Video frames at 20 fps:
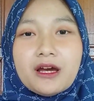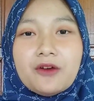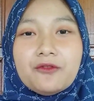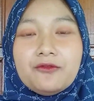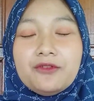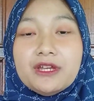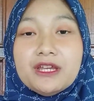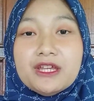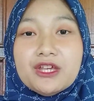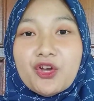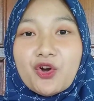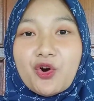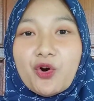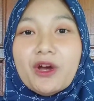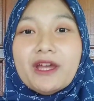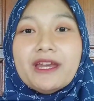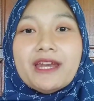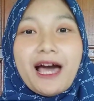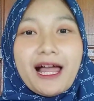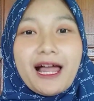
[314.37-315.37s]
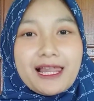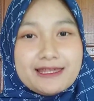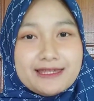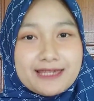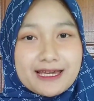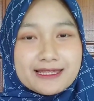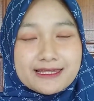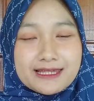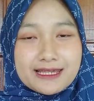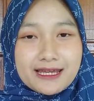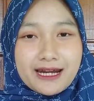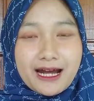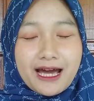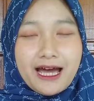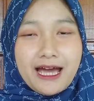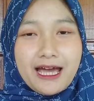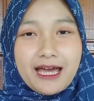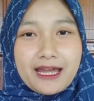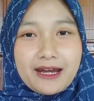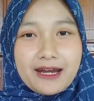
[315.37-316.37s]
video in Al Jazeera
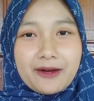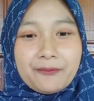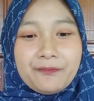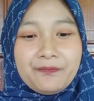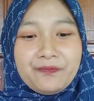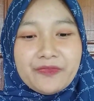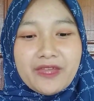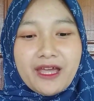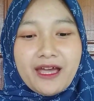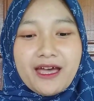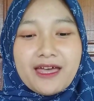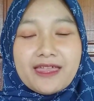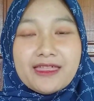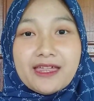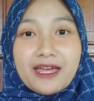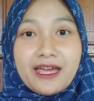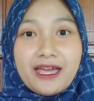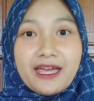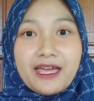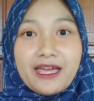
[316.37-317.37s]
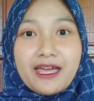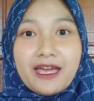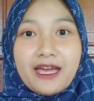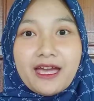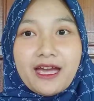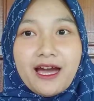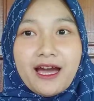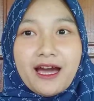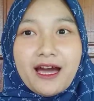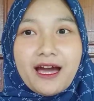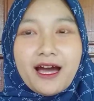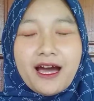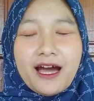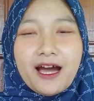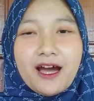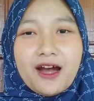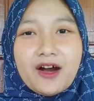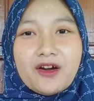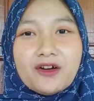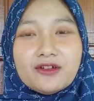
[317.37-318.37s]
and they
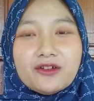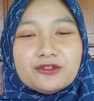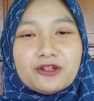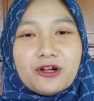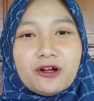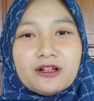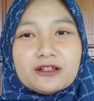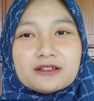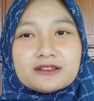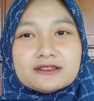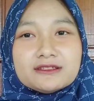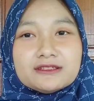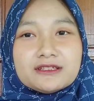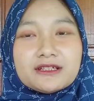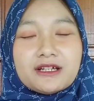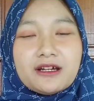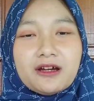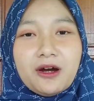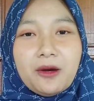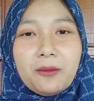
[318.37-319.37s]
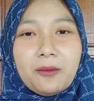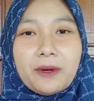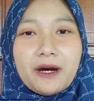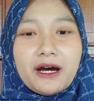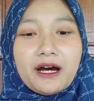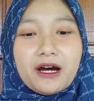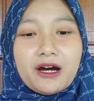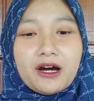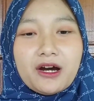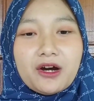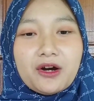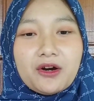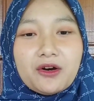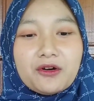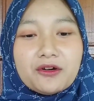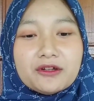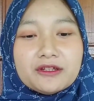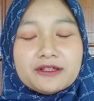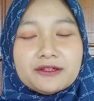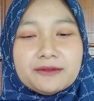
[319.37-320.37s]
are talk
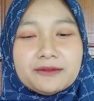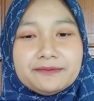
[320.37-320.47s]
about